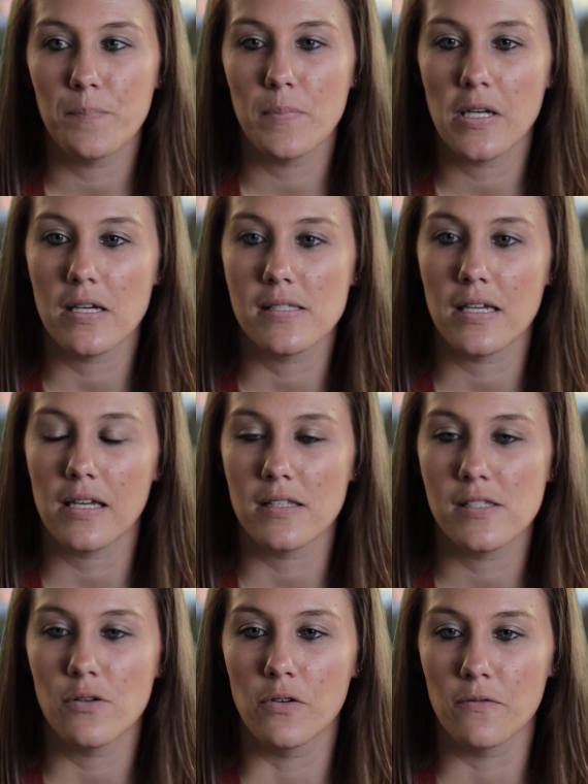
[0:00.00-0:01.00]
because it
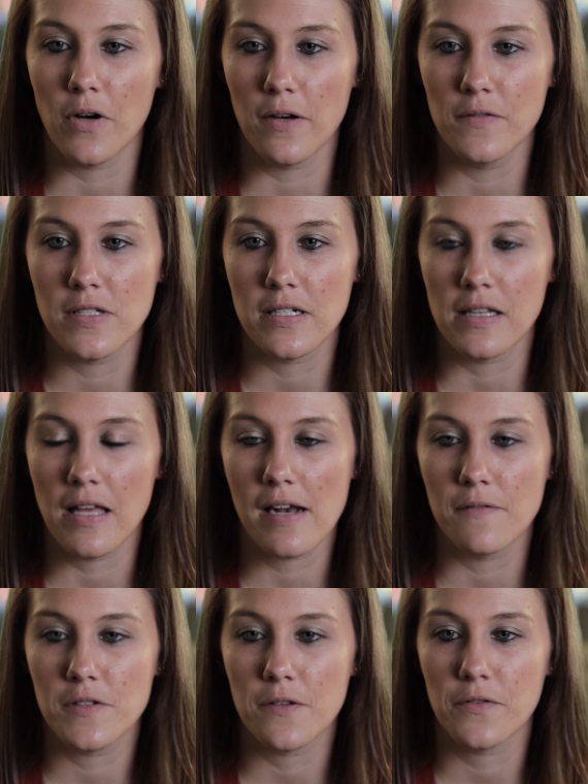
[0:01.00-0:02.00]
gets you involved lot
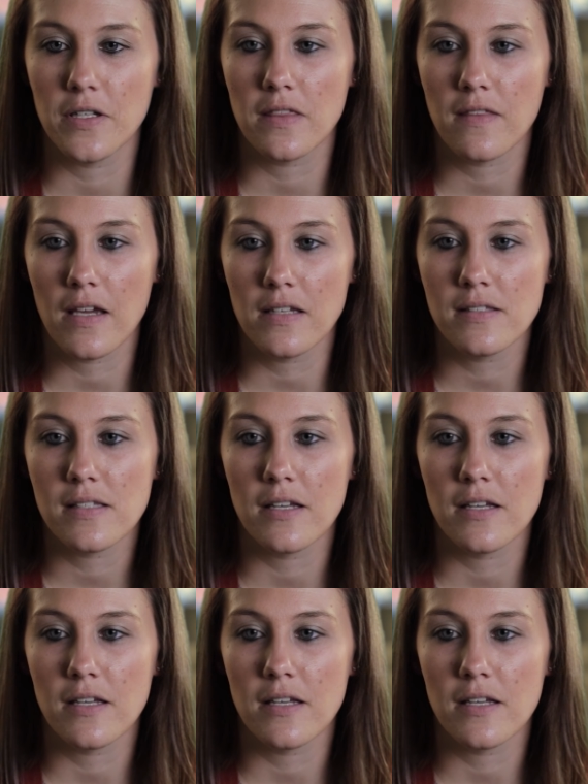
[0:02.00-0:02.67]
of different things.